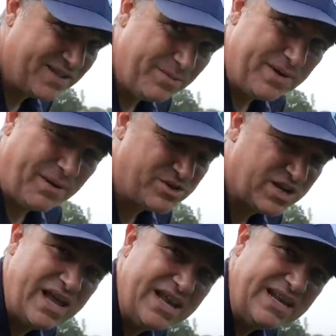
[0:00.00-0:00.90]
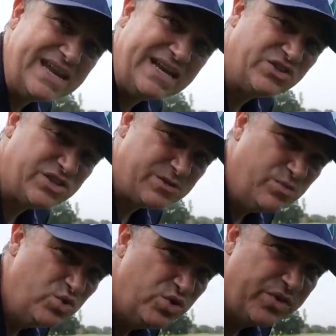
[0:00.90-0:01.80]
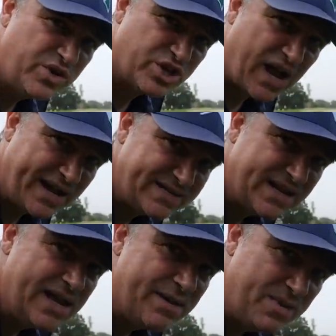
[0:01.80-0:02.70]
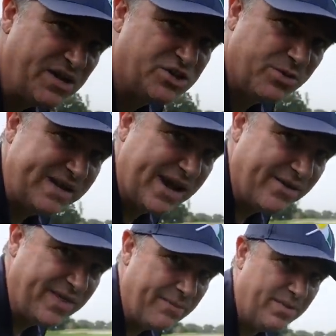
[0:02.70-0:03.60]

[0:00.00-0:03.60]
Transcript: club, but I'm just gonna hit a nice smooth shot, make sure we carry that